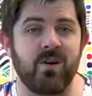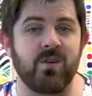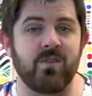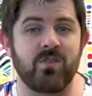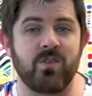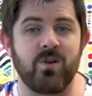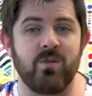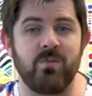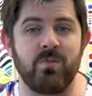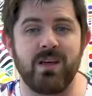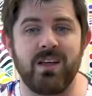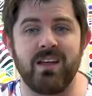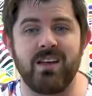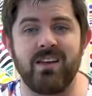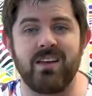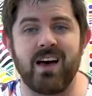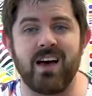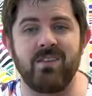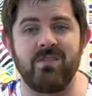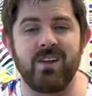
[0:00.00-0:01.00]
also been
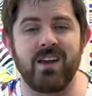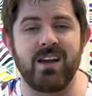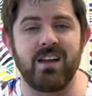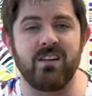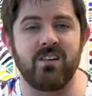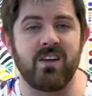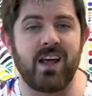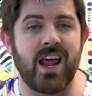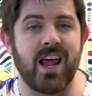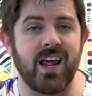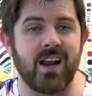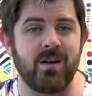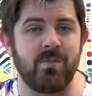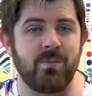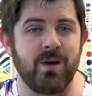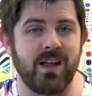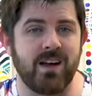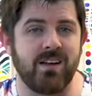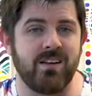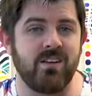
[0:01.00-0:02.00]
diving into
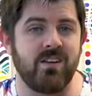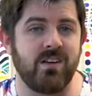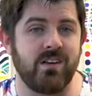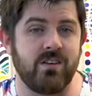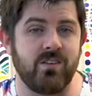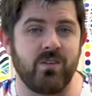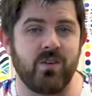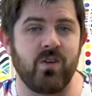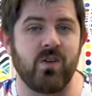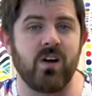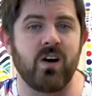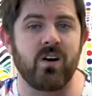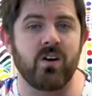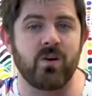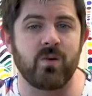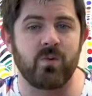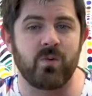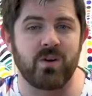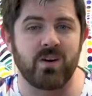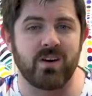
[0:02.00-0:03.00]
animated digital
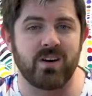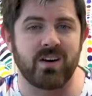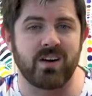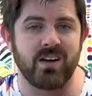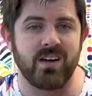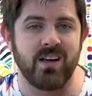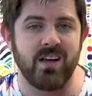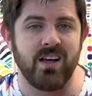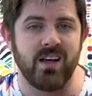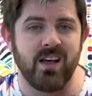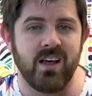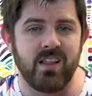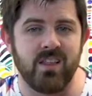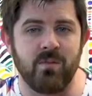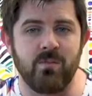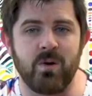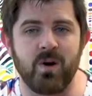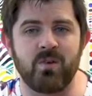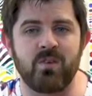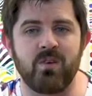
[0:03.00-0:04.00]
artwork. The
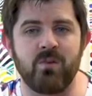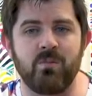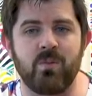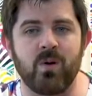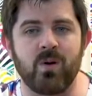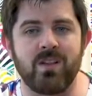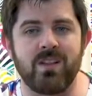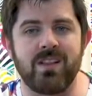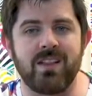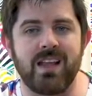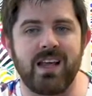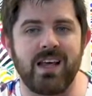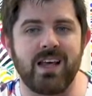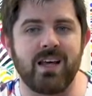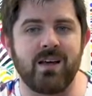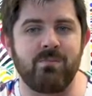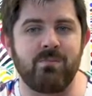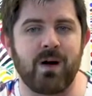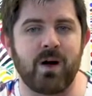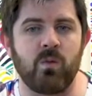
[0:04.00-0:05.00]
most important thing
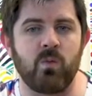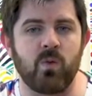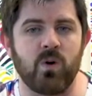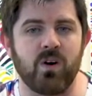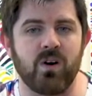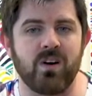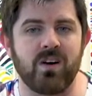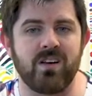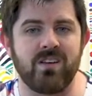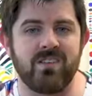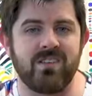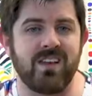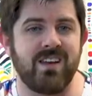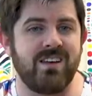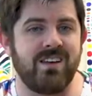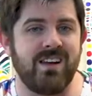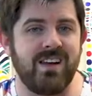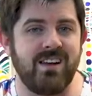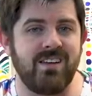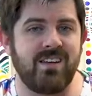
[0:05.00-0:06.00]
in my work is the
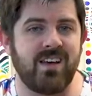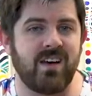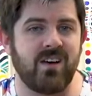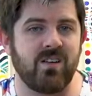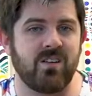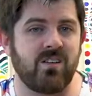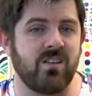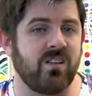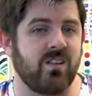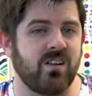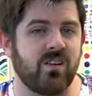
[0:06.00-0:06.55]
detail to